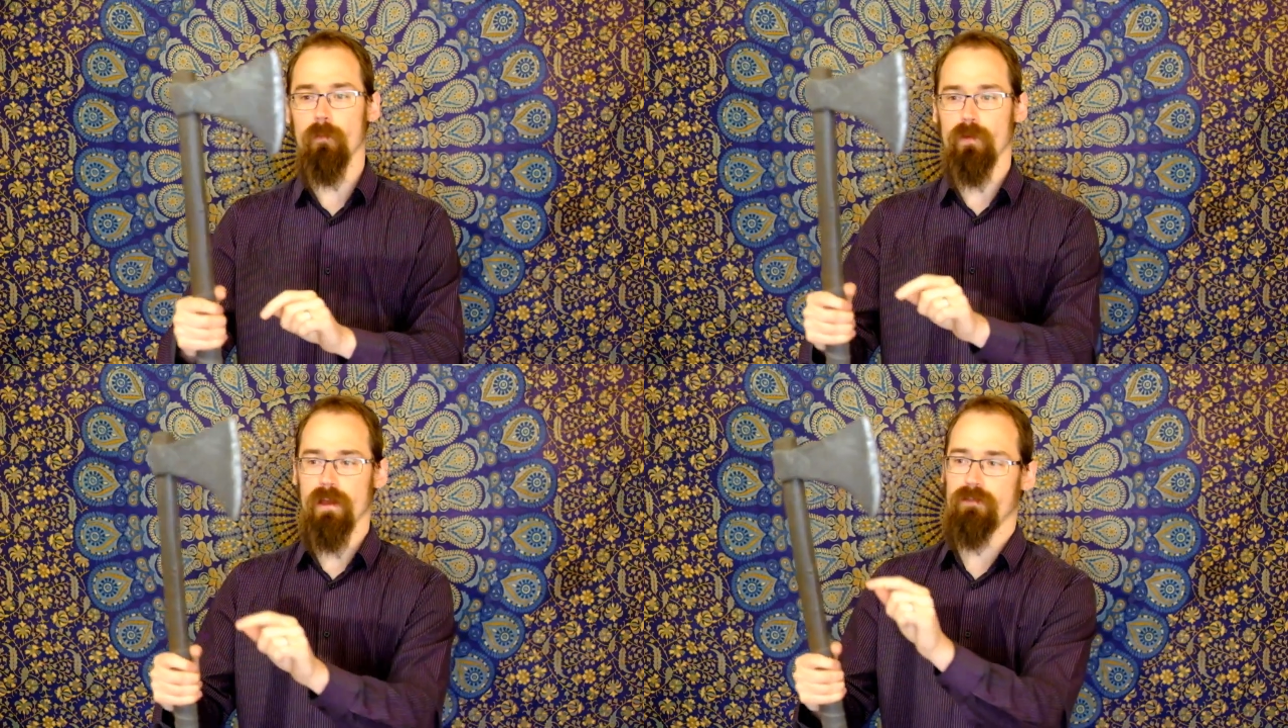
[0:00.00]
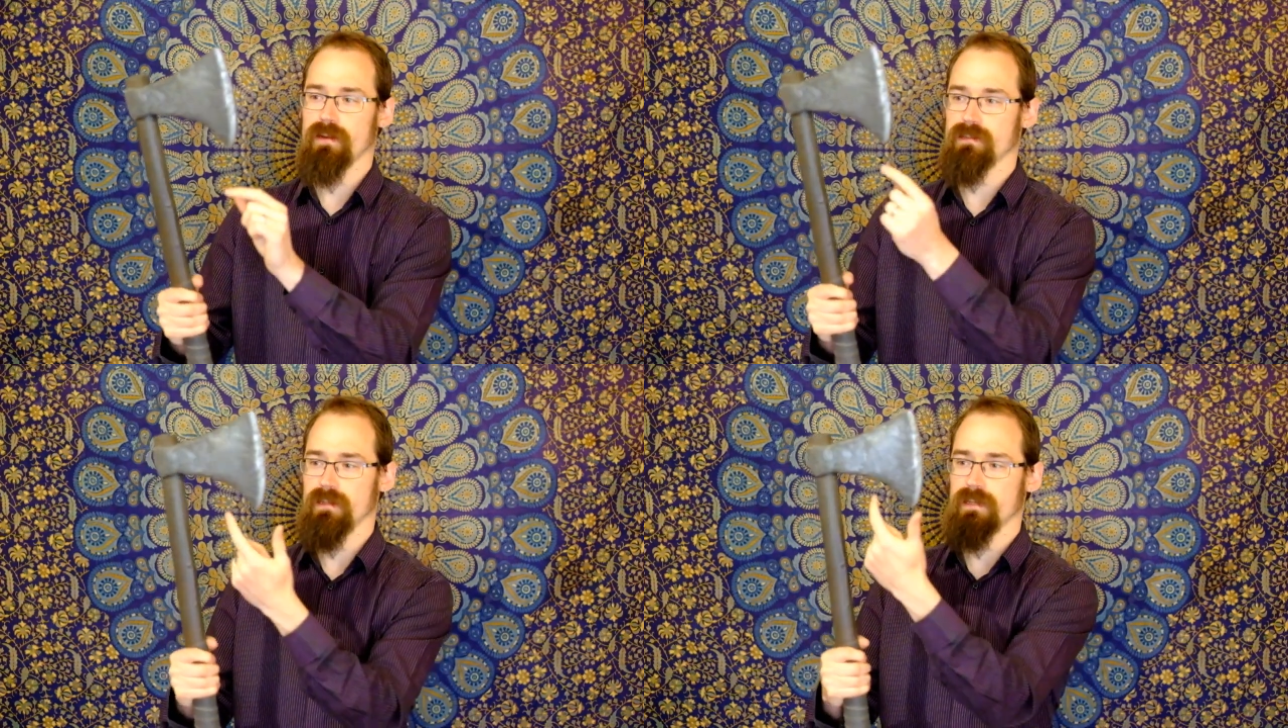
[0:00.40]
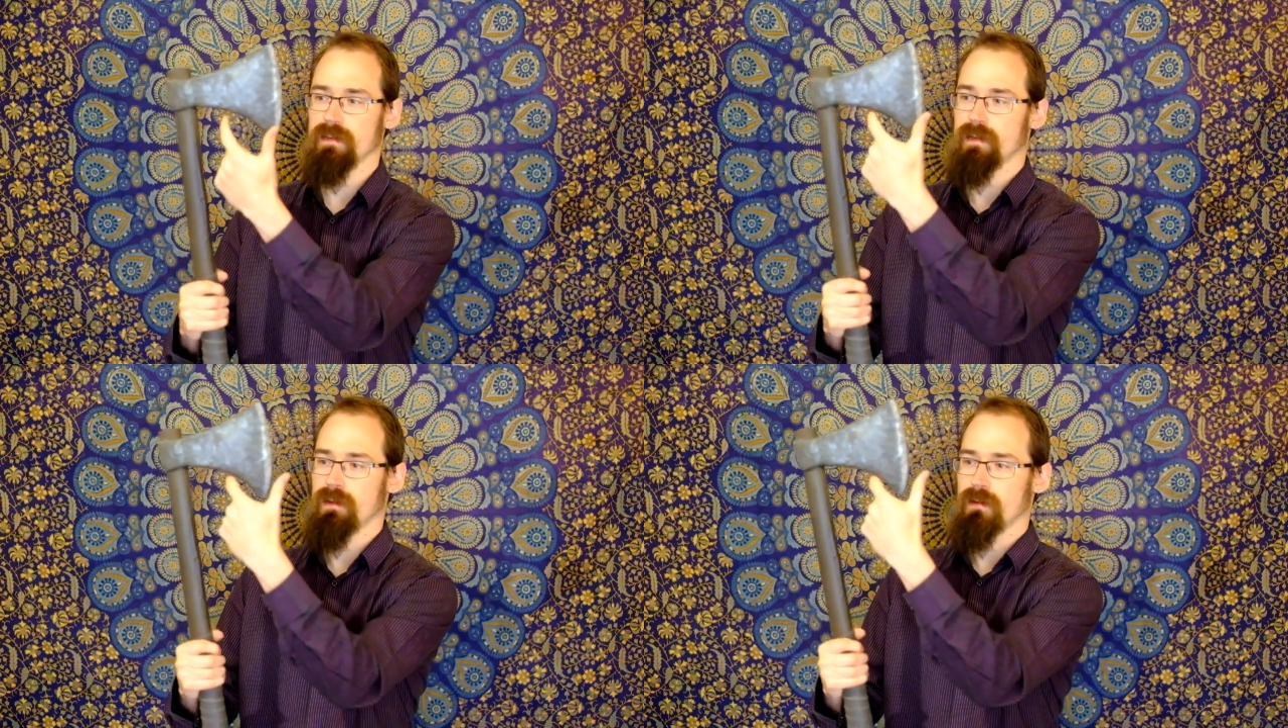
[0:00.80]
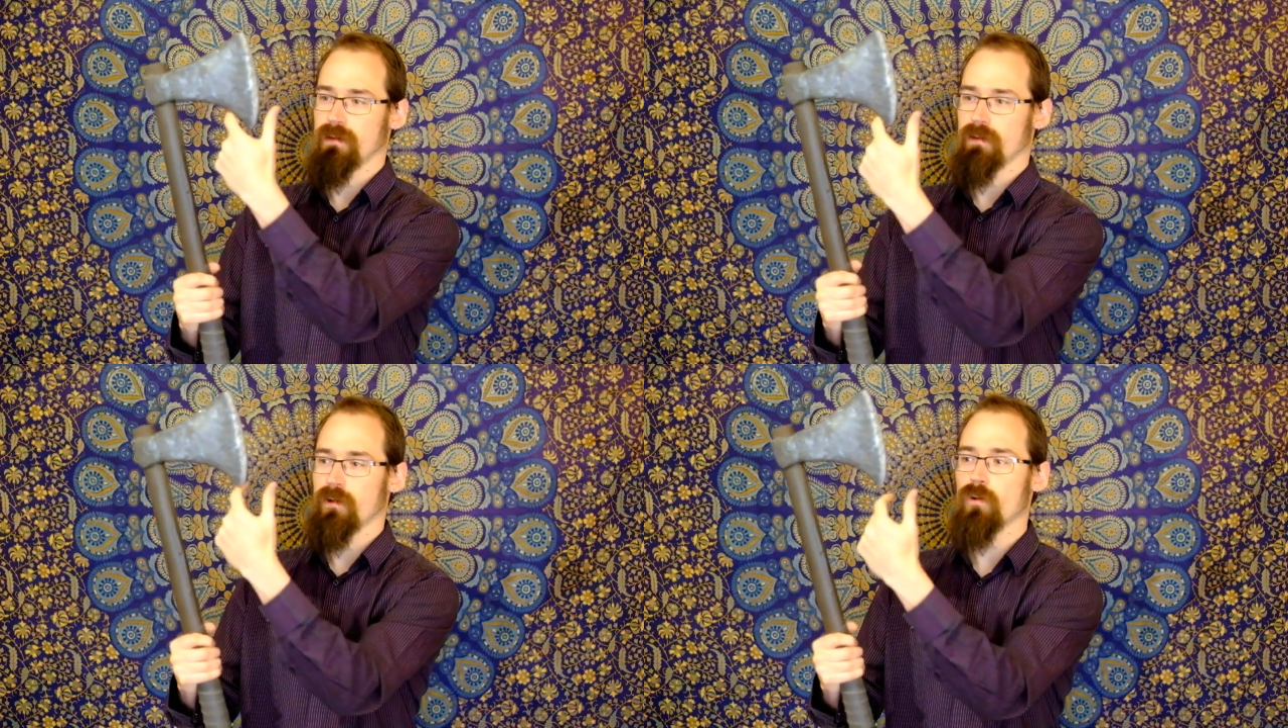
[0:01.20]
We have actually
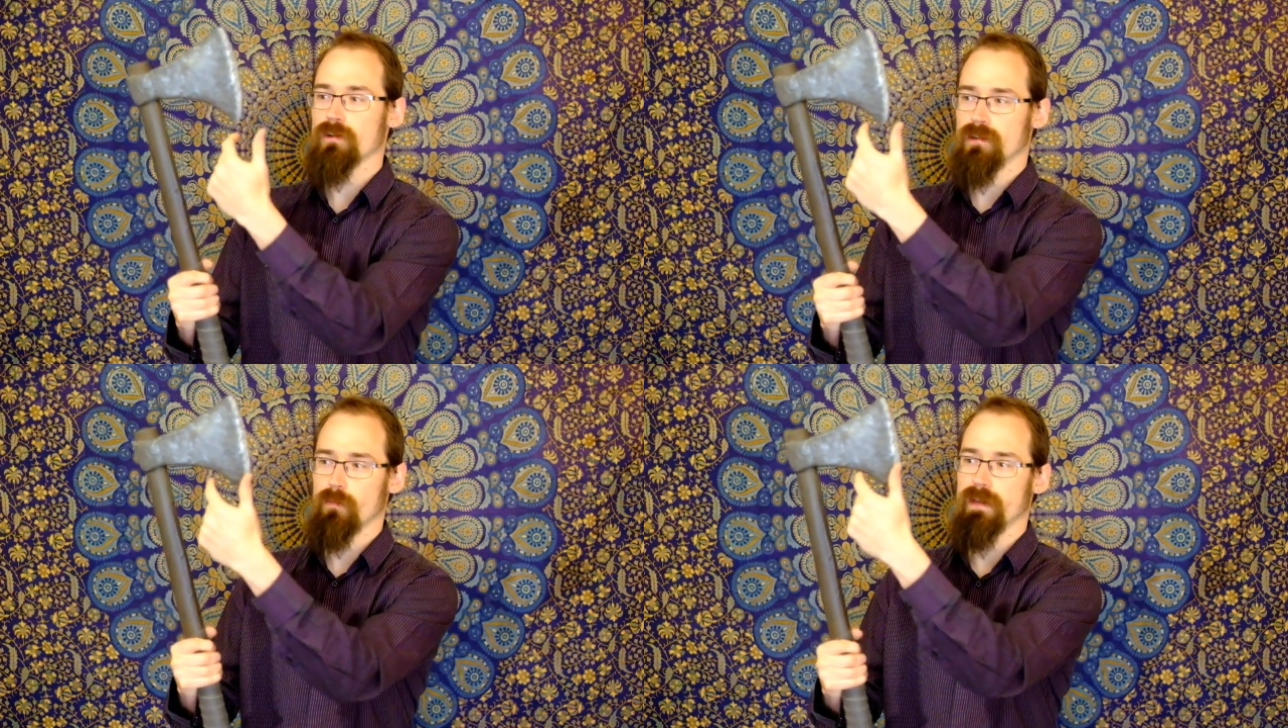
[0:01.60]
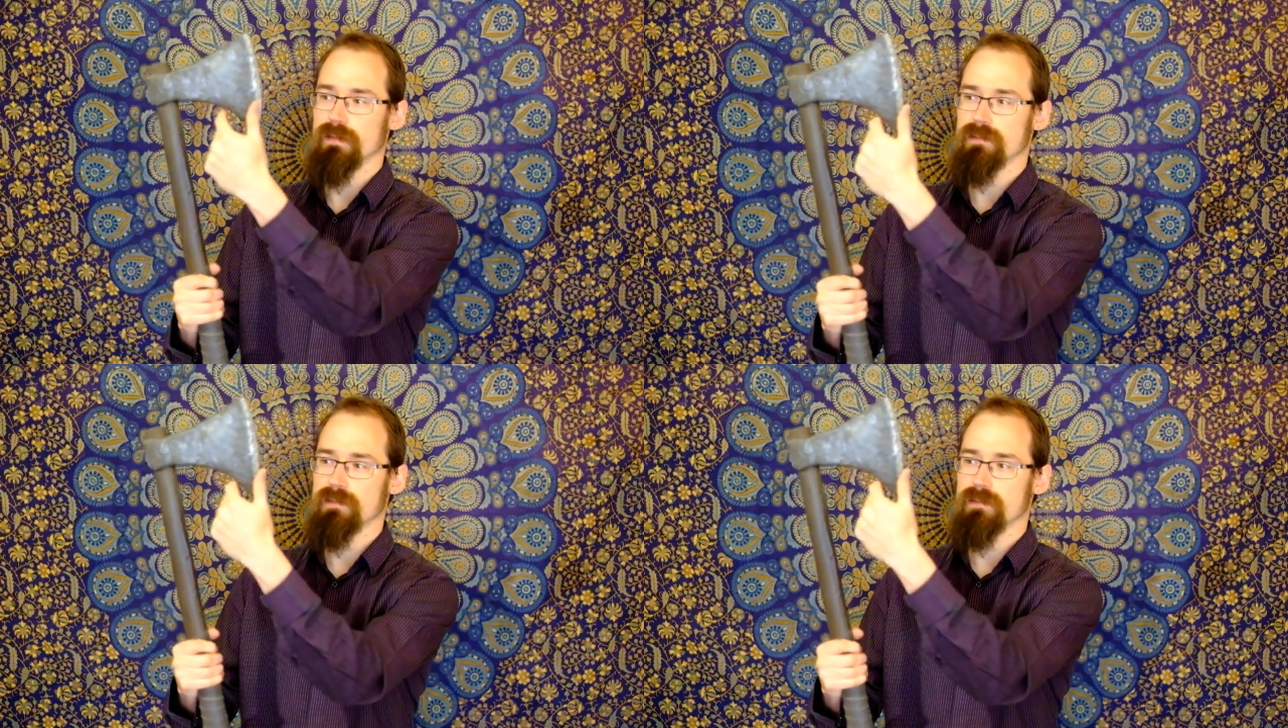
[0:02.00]
hooked the beard